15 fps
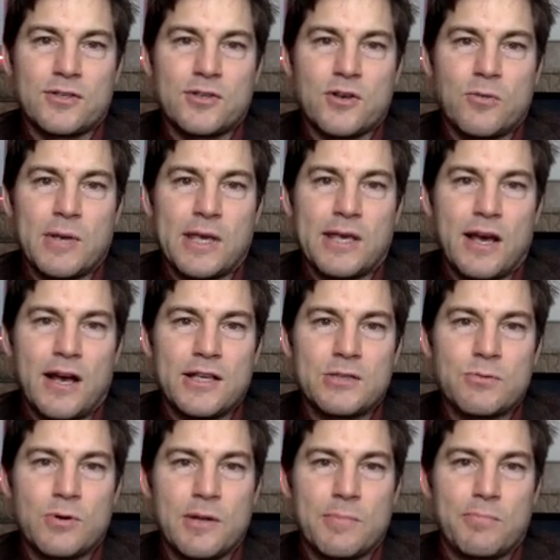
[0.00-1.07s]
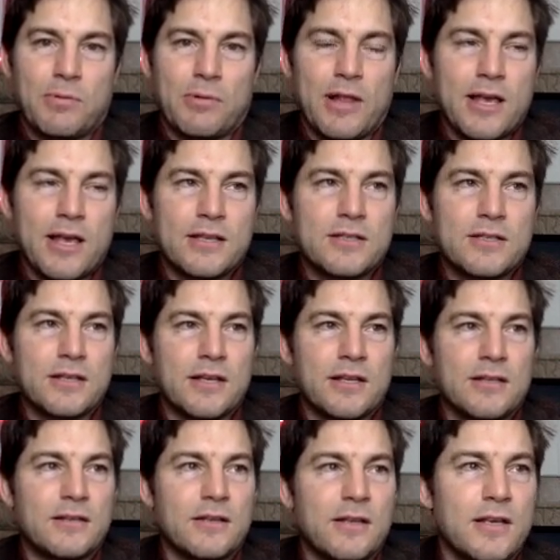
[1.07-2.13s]
So because we're at a place
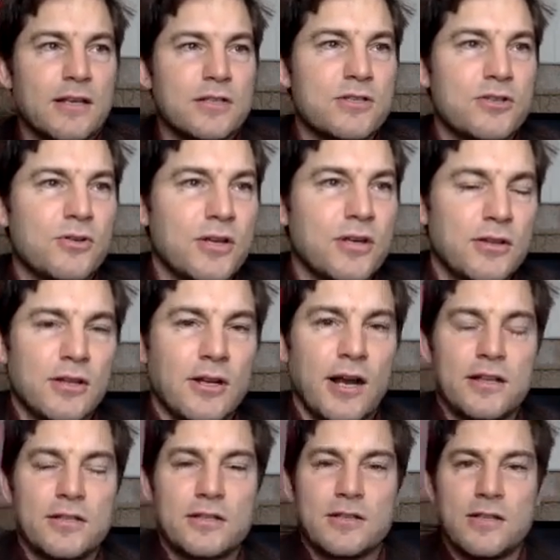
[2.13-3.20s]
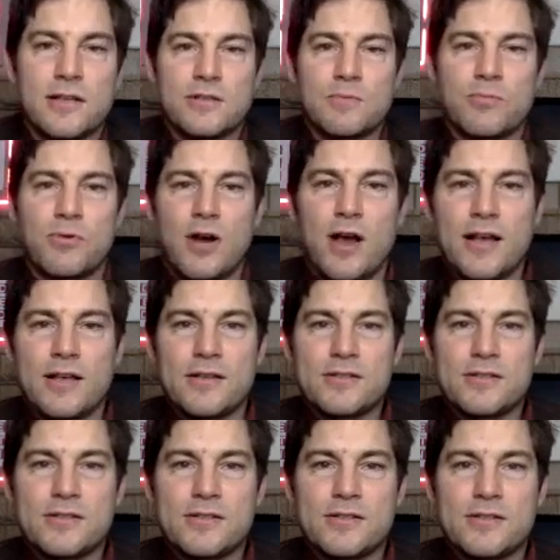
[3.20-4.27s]
in history in the United States
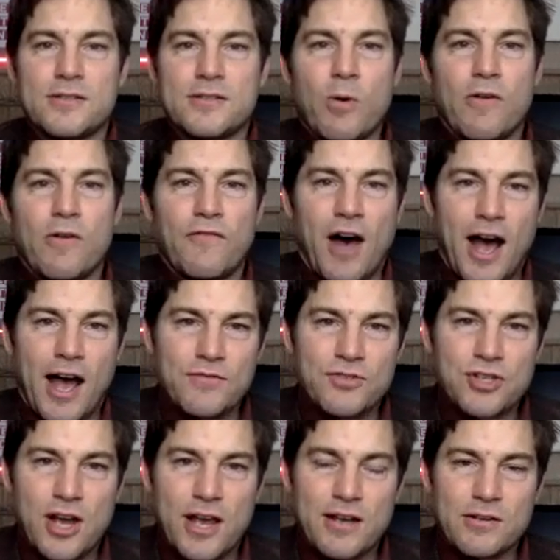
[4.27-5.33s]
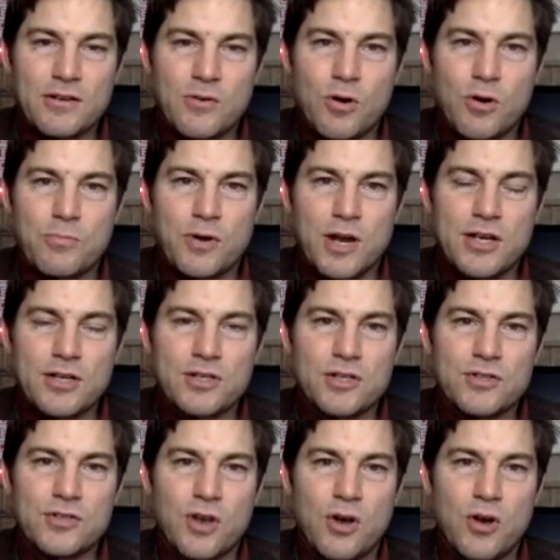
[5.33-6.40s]
press where five giant
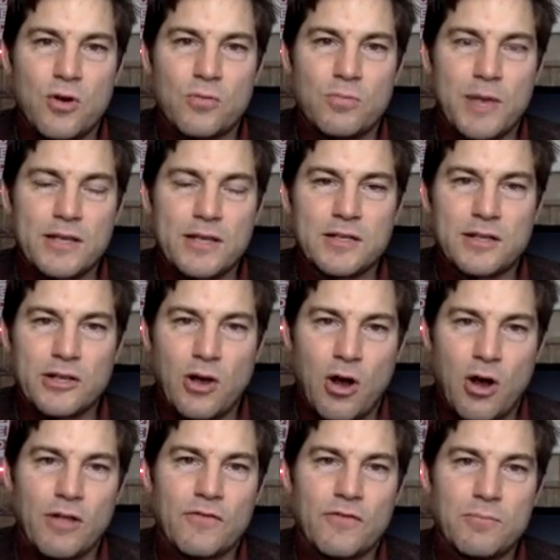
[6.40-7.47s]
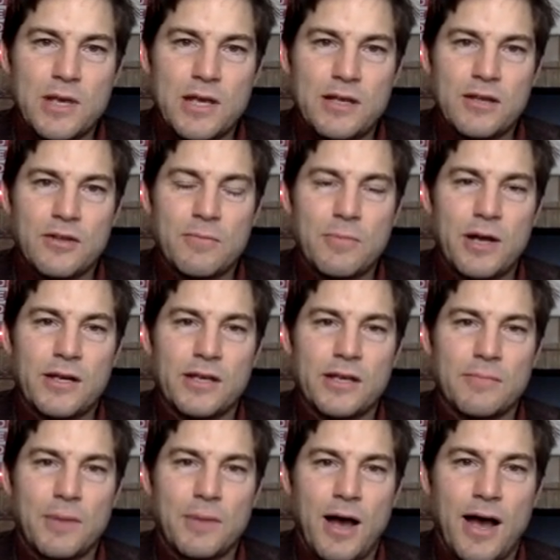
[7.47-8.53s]
corporations own basically all of the media that money
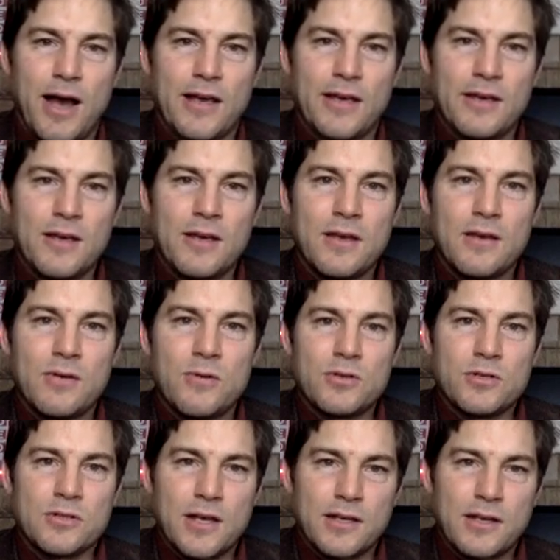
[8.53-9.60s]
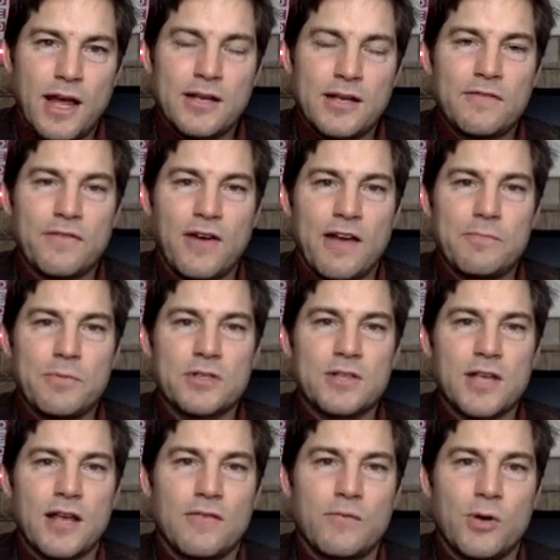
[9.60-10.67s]
can buy, which is like
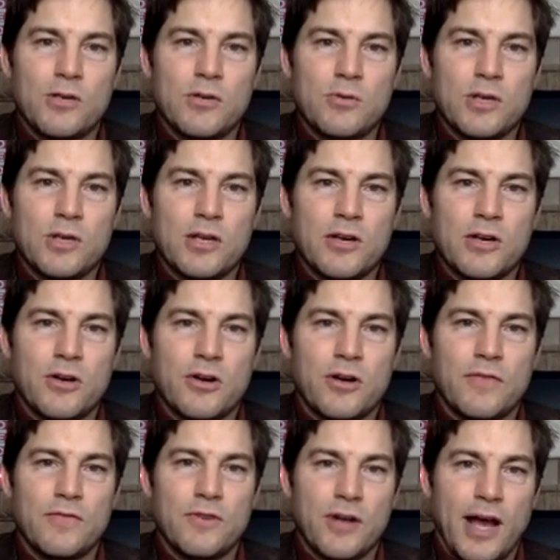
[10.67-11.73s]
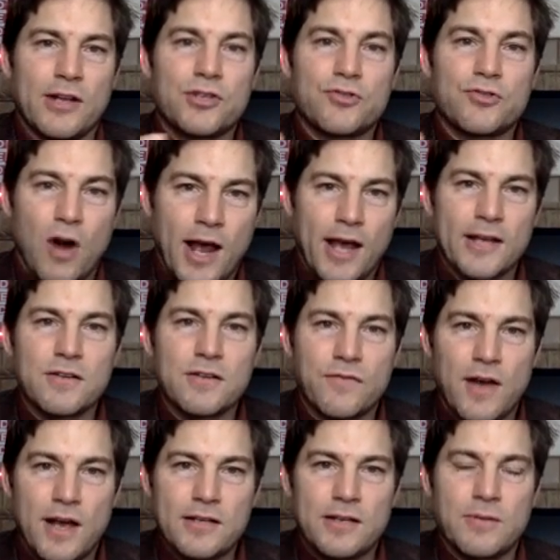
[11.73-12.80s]
95% of what you hear if you're not trying to
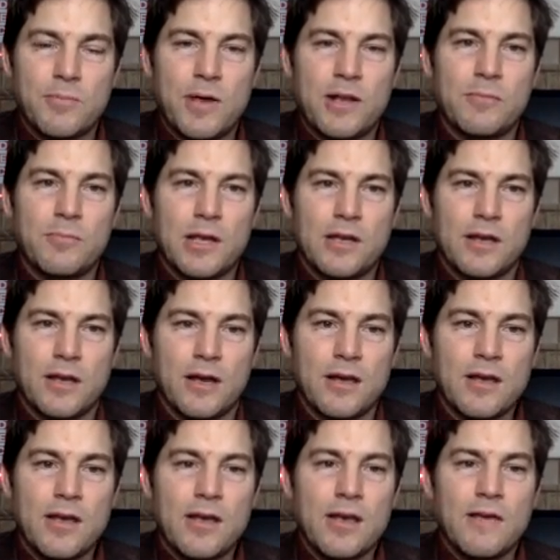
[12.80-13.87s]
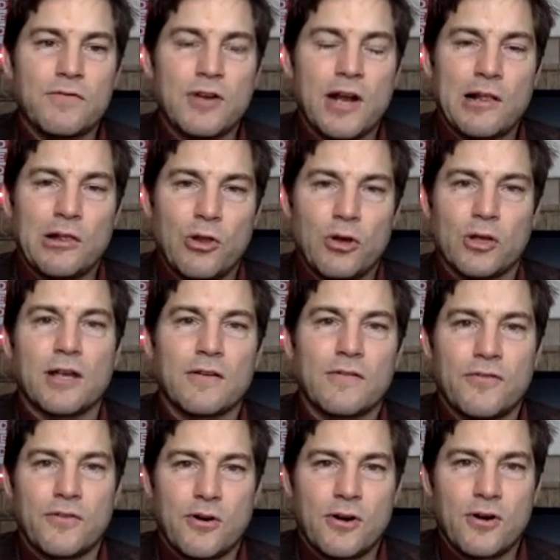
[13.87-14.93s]
find independent media, if you're not looking
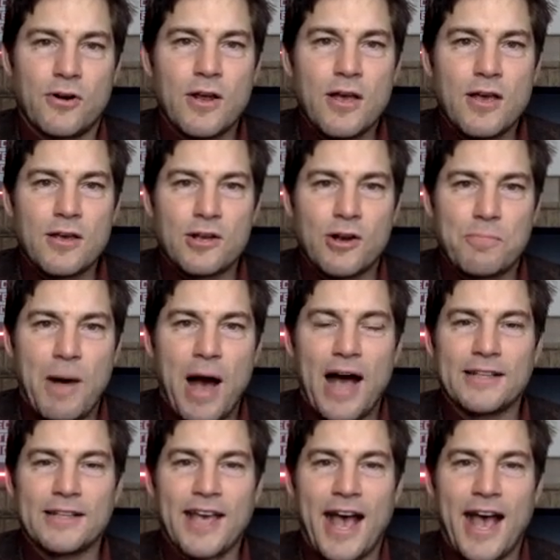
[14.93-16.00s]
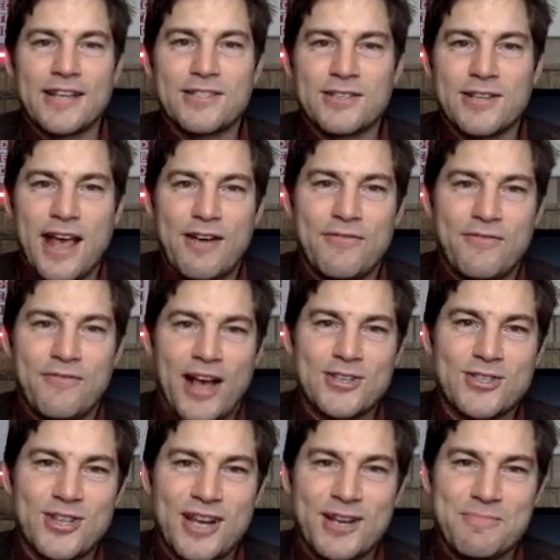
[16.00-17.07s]
for, podcasts that have
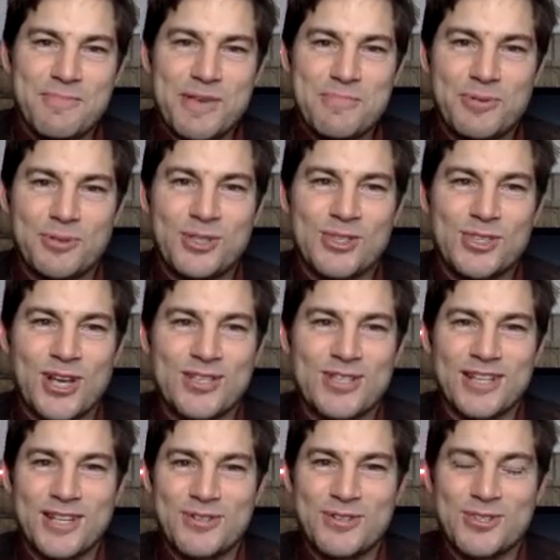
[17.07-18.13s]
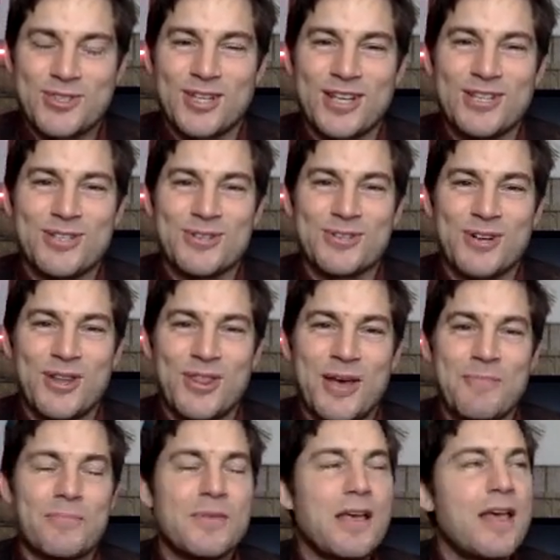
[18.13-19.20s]
fascinating people discussing interesting issues on
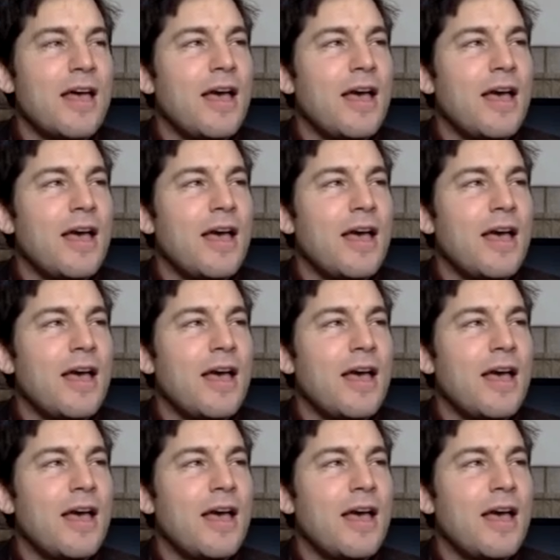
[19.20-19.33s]
them,